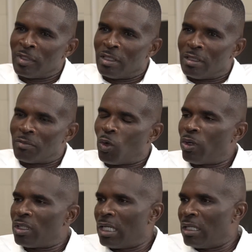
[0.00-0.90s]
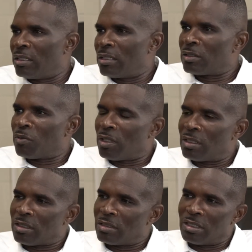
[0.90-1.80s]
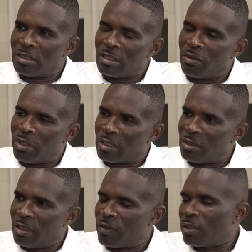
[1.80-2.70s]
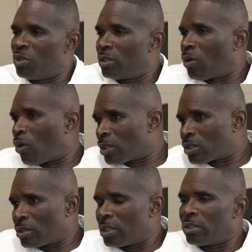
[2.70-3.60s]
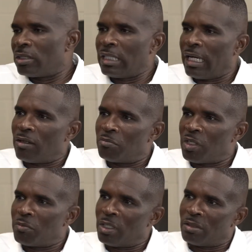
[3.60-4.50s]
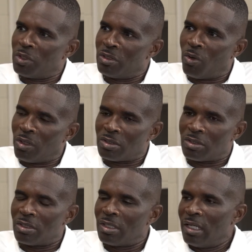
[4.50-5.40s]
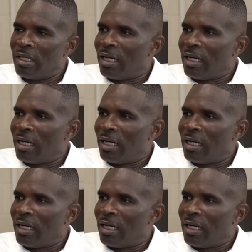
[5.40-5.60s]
I'm coordinator as well as artistic director of a community orchestra here in town, Big Band Community Orchestra. Wow.